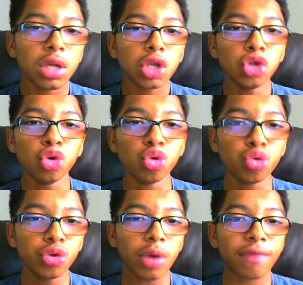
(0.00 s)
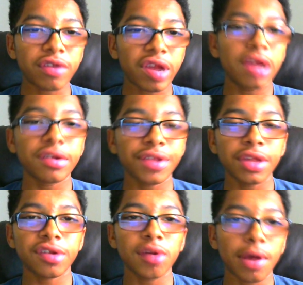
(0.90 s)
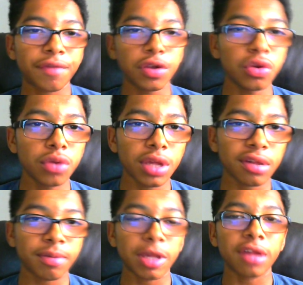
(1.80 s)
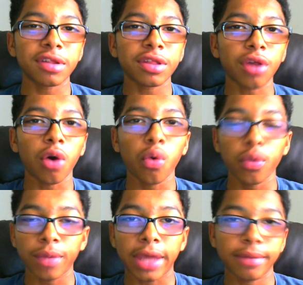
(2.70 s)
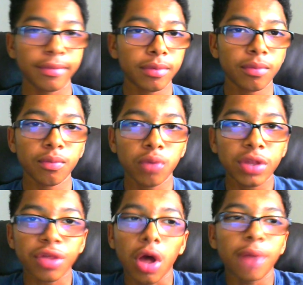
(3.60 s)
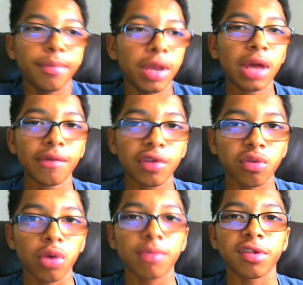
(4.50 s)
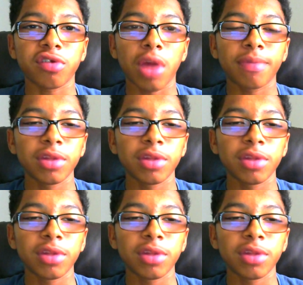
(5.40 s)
you have to change this, you have to do this, because he thought none of us were up to scraps.